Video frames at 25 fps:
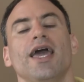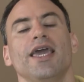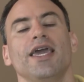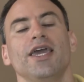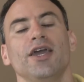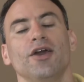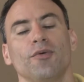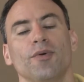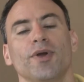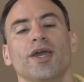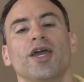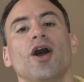
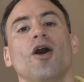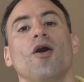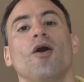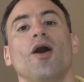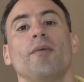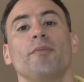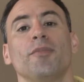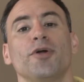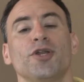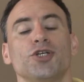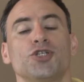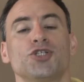here we go.
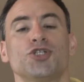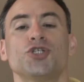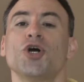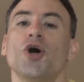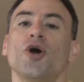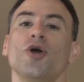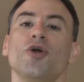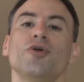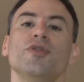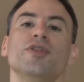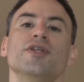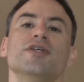I'm going to
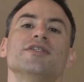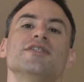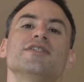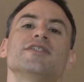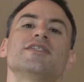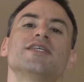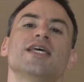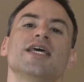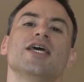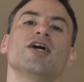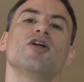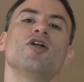show you the
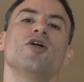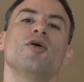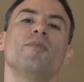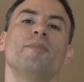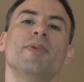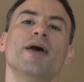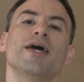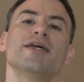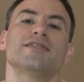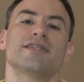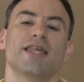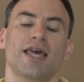single
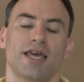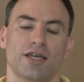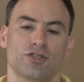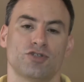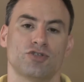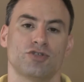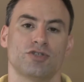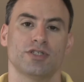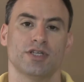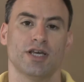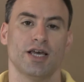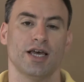best
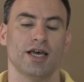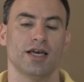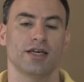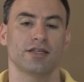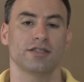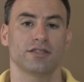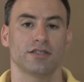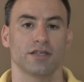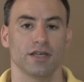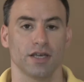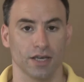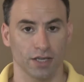
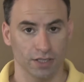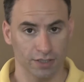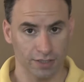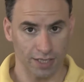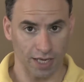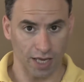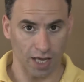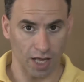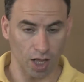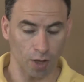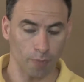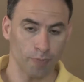exercise to
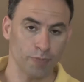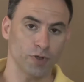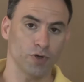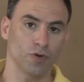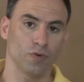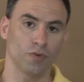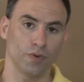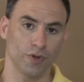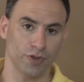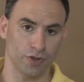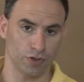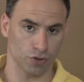help
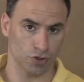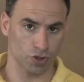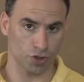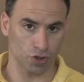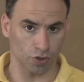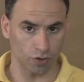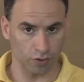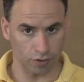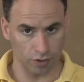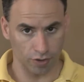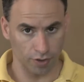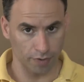you with your
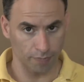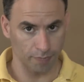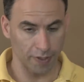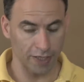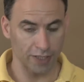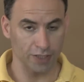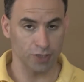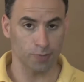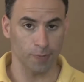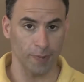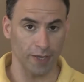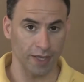shoulder
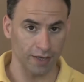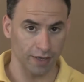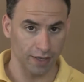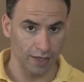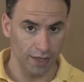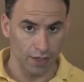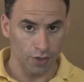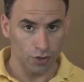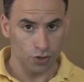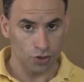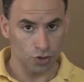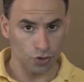impingement
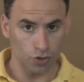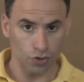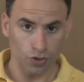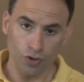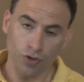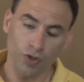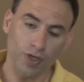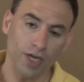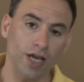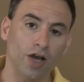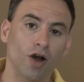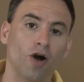so
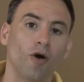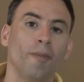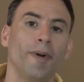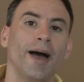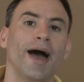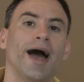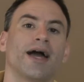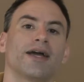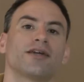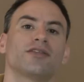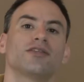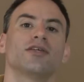you can go
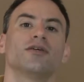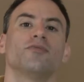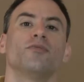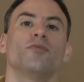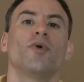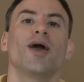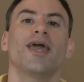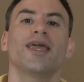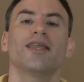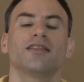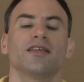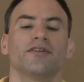back to
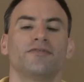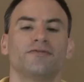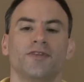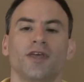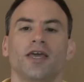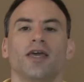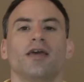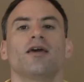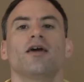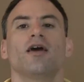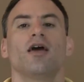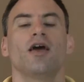
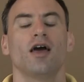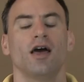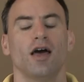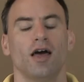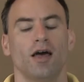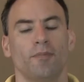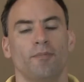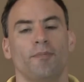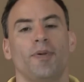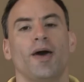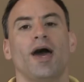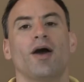weightlifting,
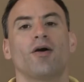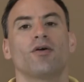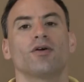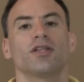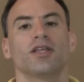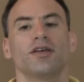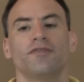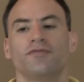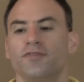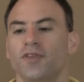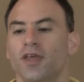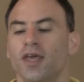
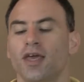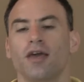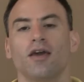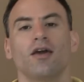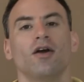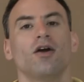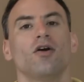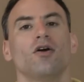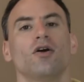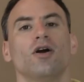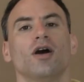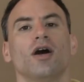
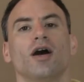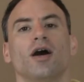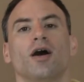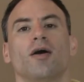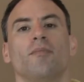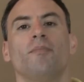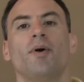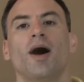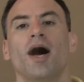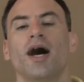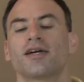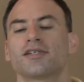powerlifting,
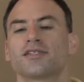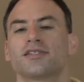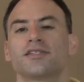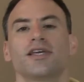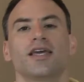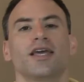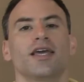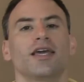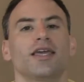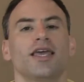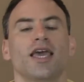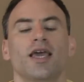
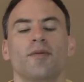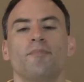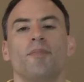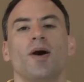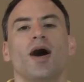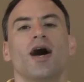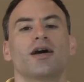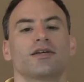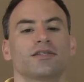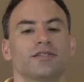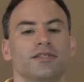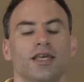boxing,
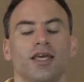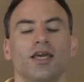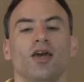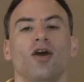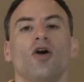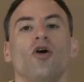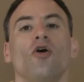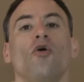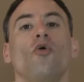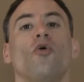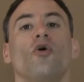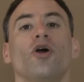
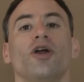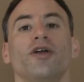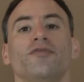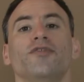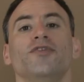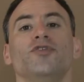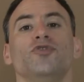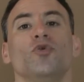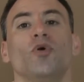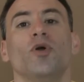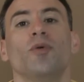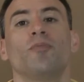kickboxing, or
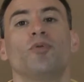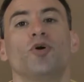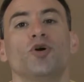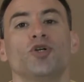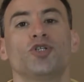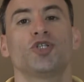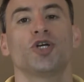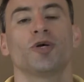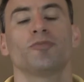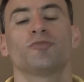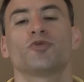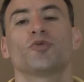even doing
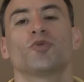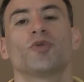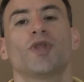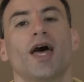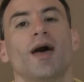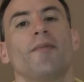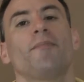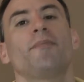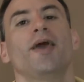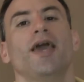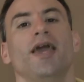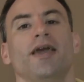push-ups
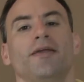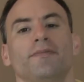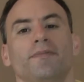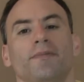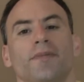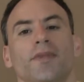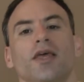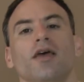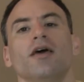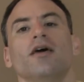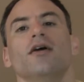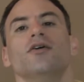without
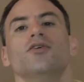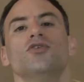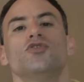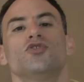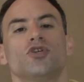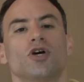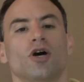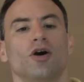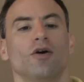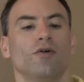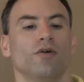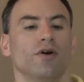pain.
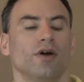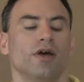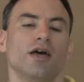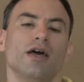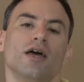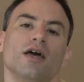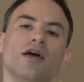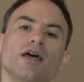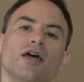So